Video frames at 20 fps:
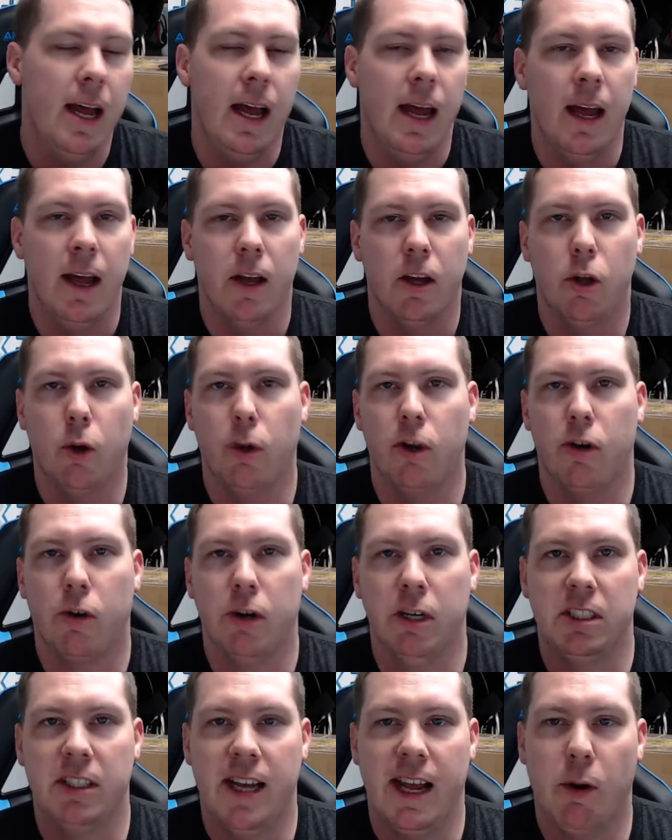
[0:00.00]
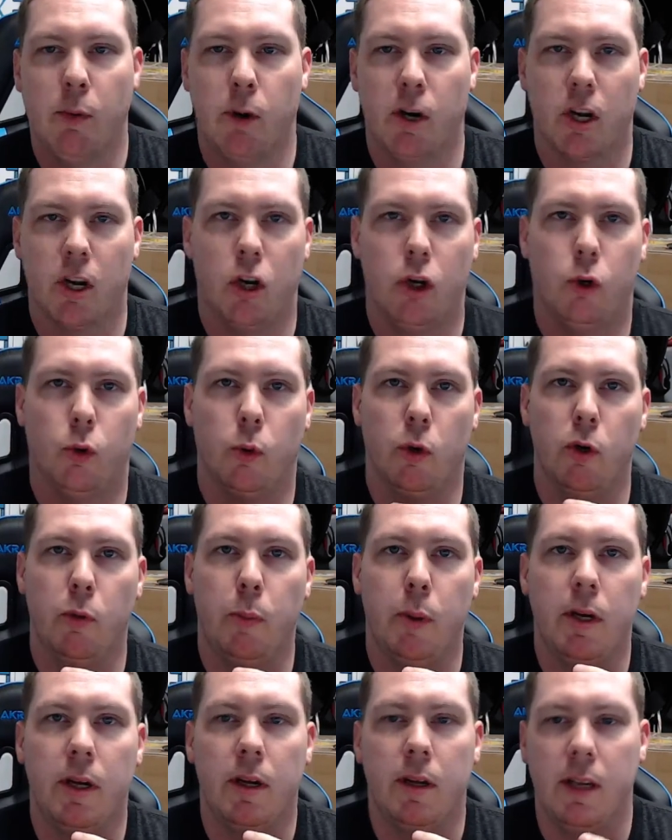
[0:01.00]
Goalie Crease Network Group
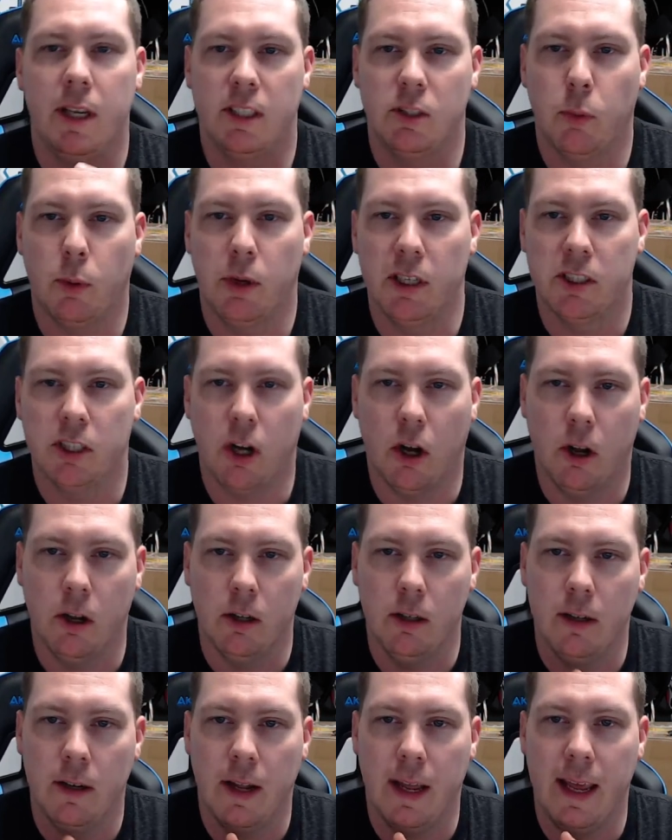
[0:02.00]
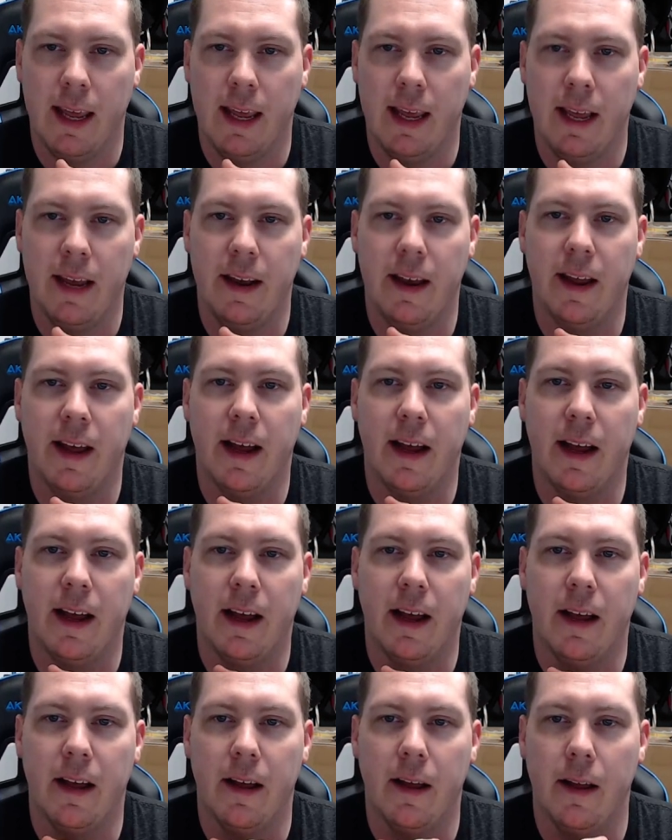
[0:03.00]
is what it's called, and
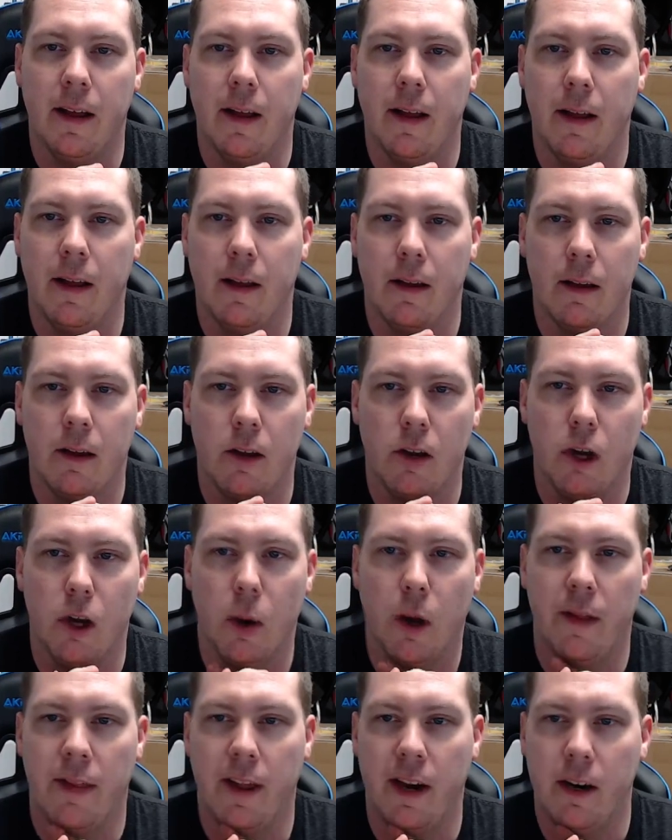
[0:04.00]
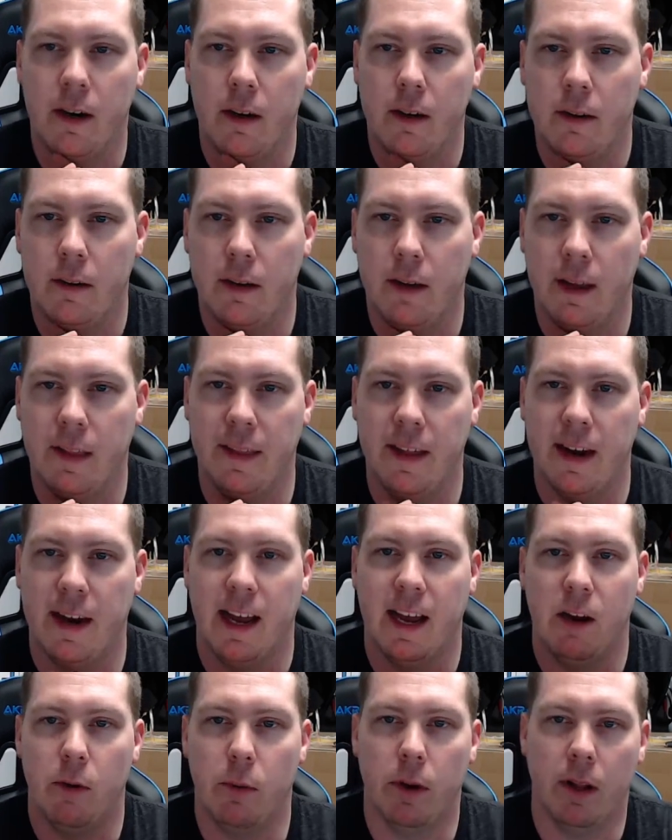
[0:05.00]
uh, go on there, and then I
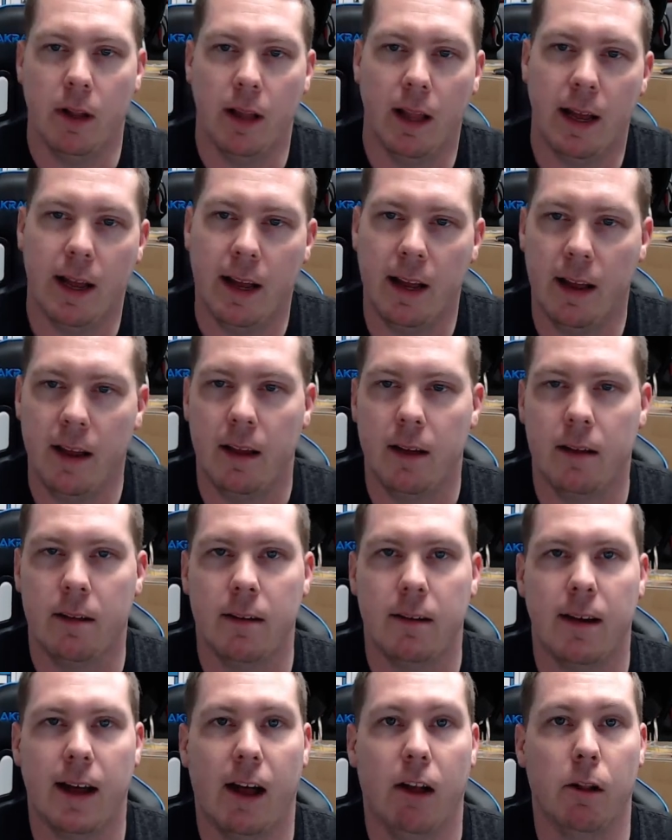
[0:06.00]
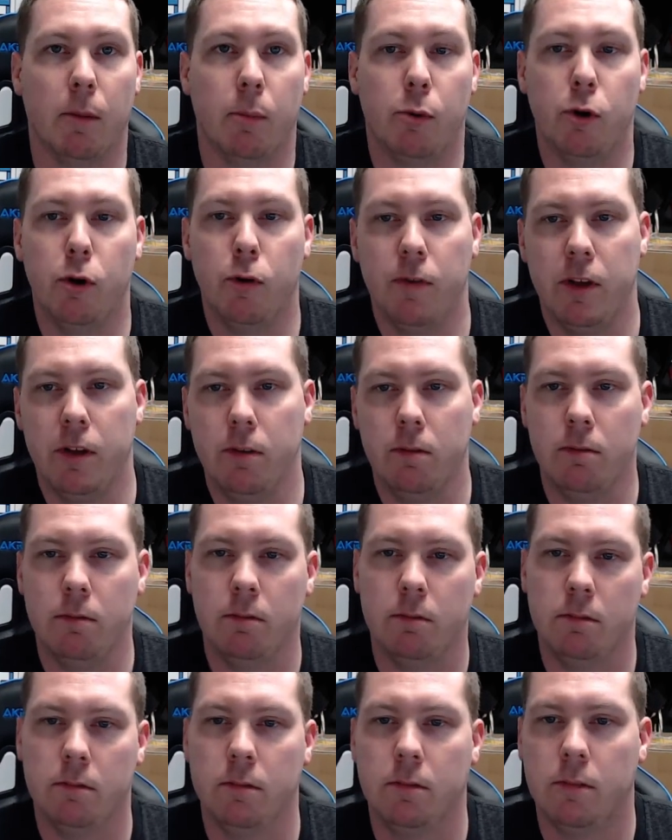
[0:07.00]
will uh, I'll approve you
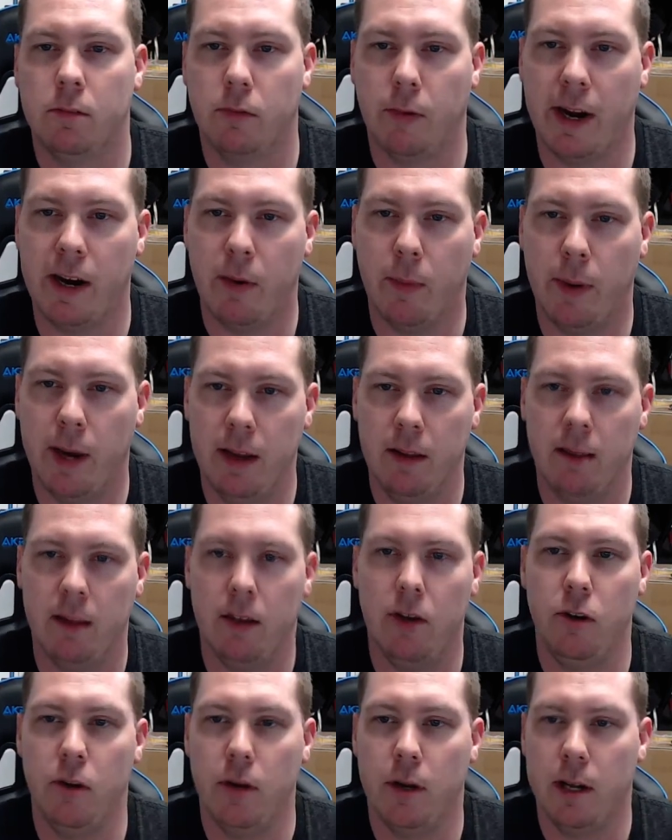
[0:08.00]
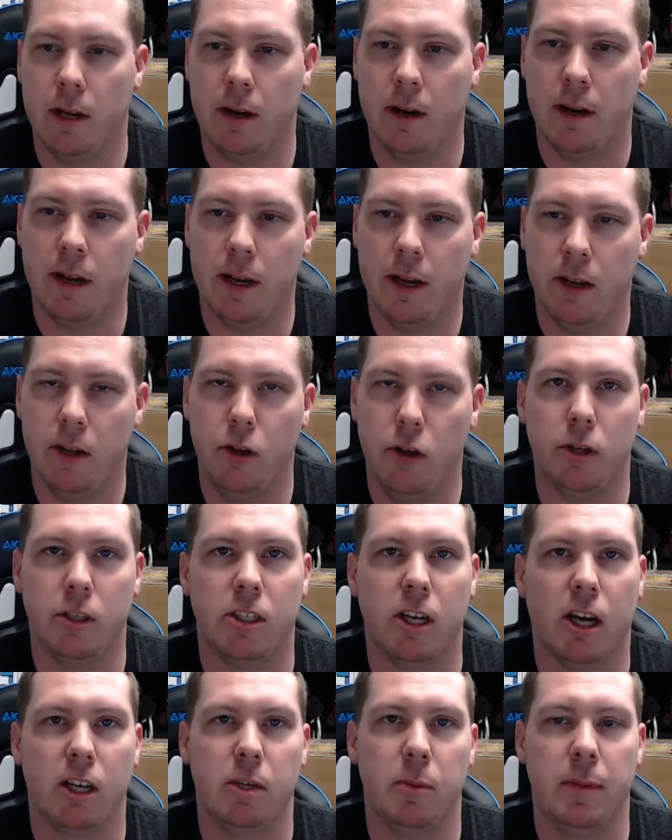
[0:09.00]
right away, and then you can uh, you can
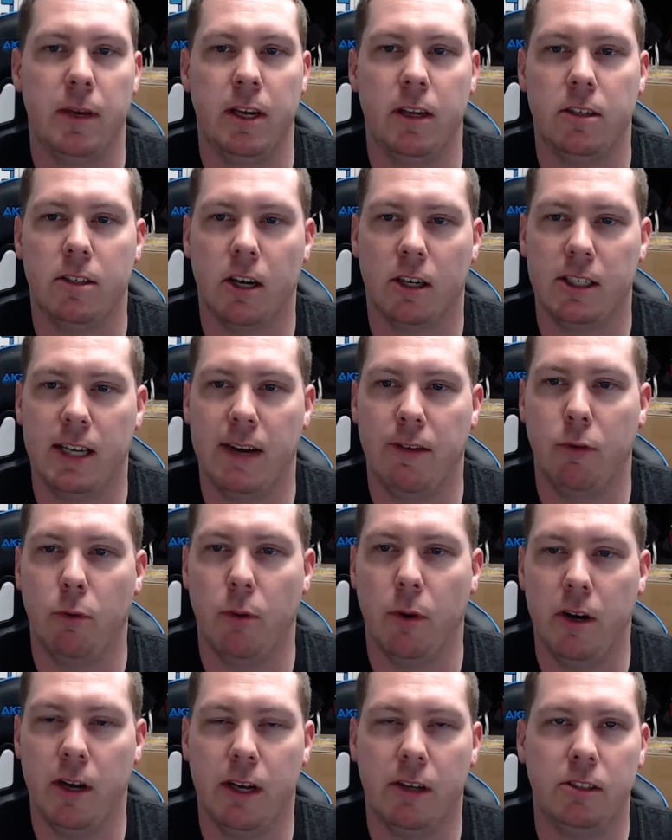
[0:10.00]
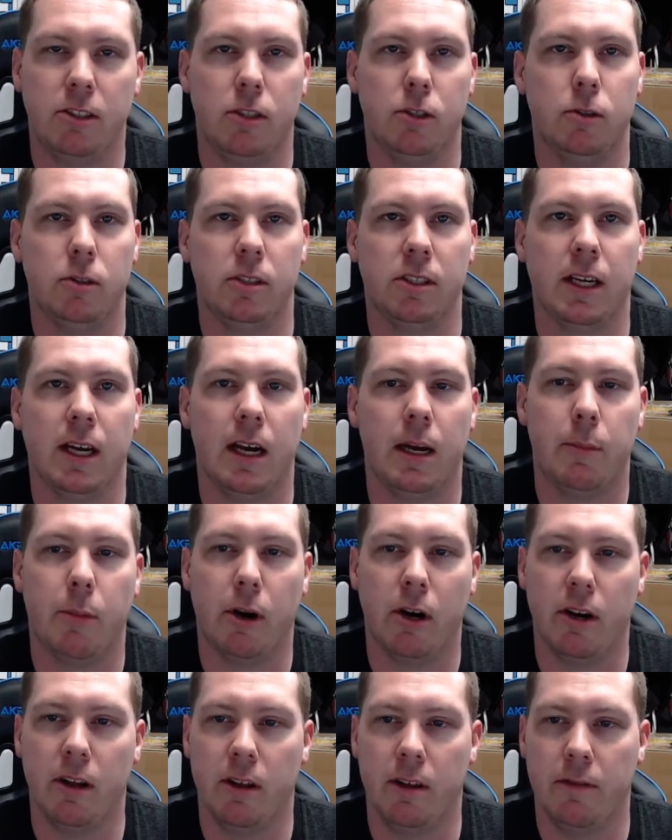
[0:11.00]
talk to me, talk to everyone else who's uh, part
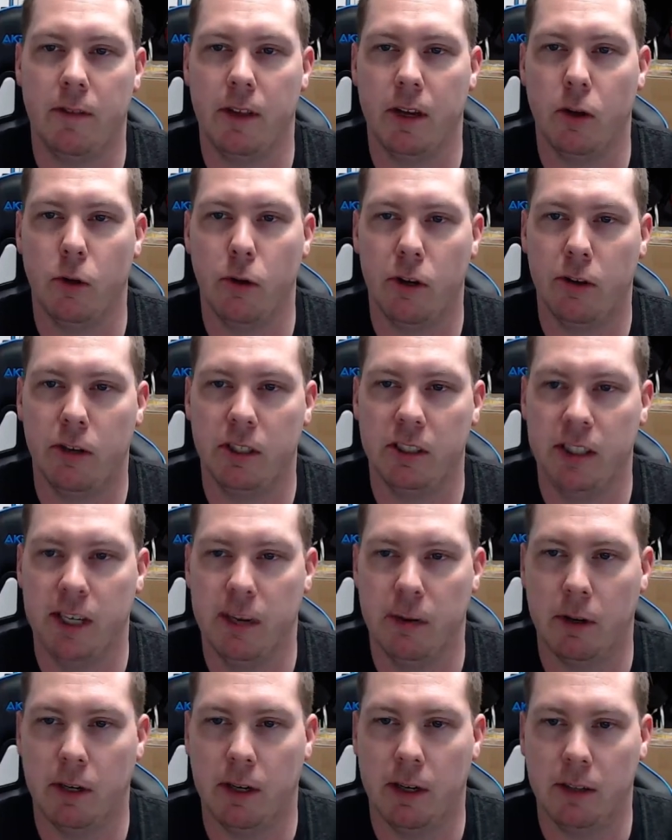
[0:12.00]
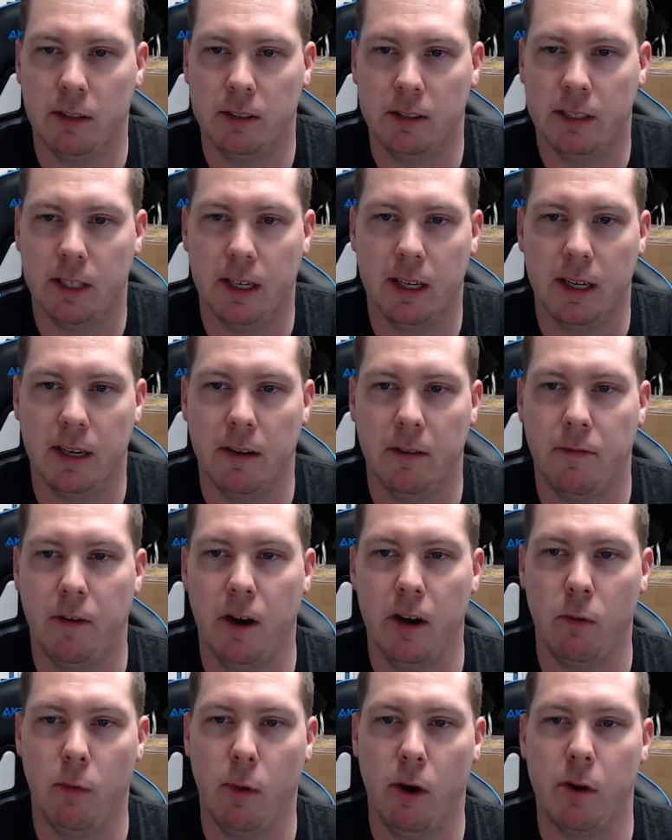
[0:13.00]
of the Goalie Crease Network, and it's a fun
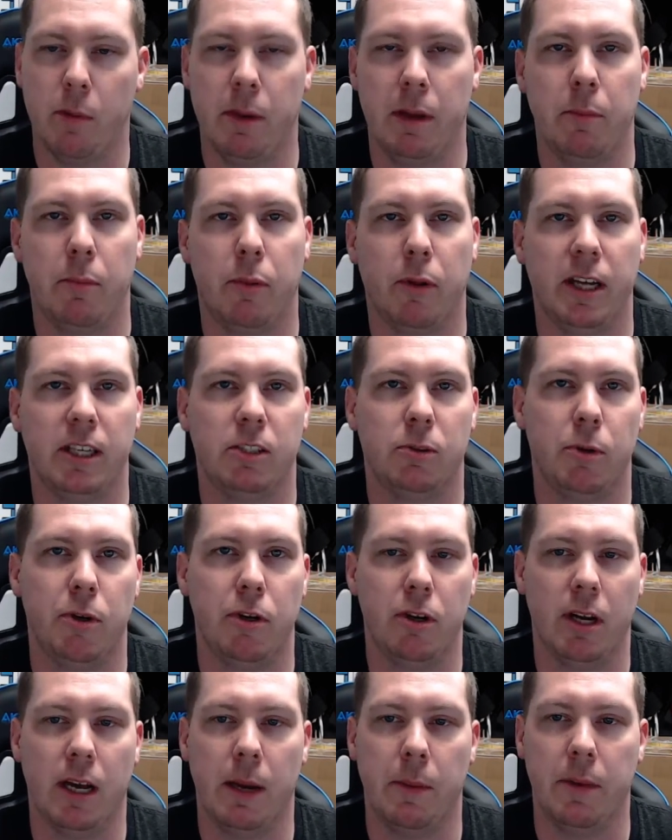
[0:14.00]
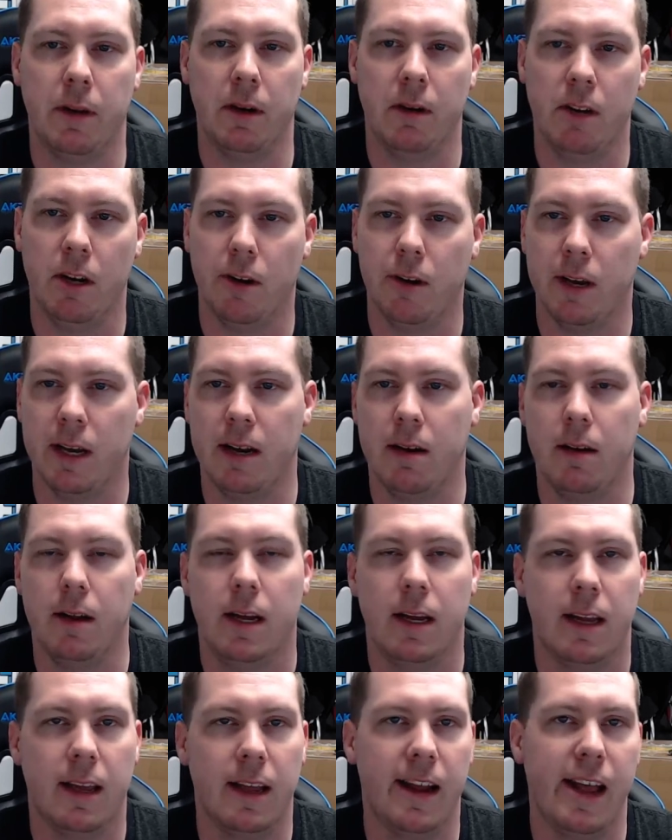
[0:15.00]
and welcoming place where you can come and you know get
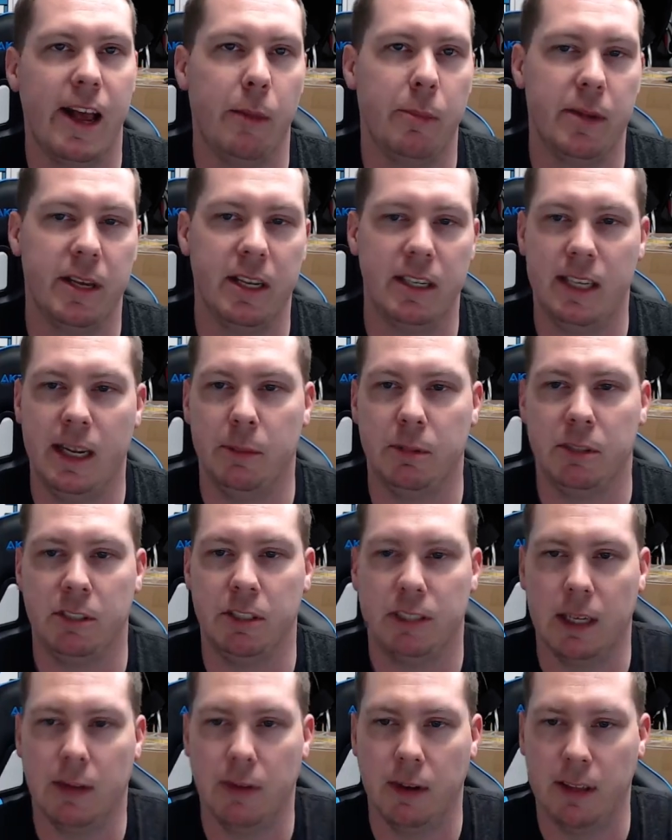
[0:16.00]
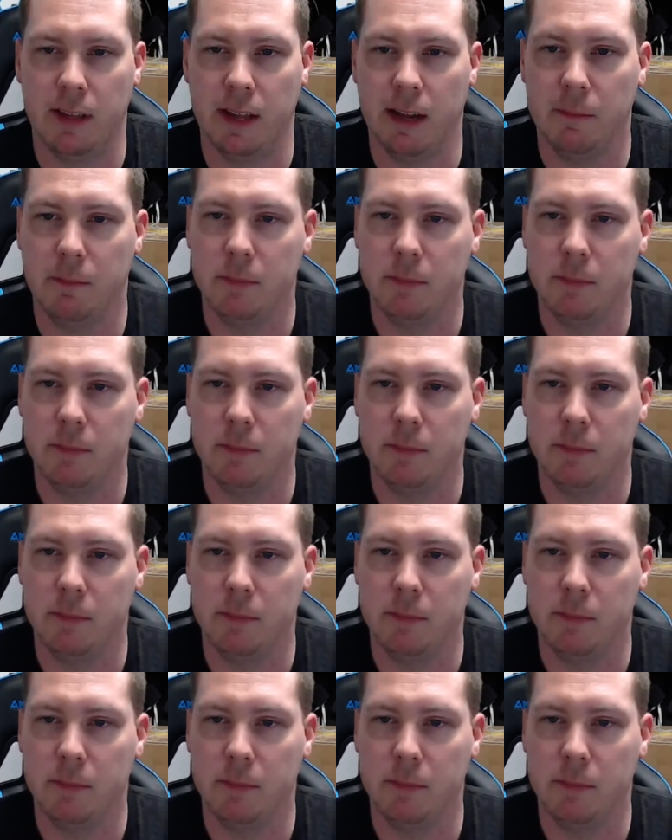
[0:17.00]
get help, get tips and stuff like that.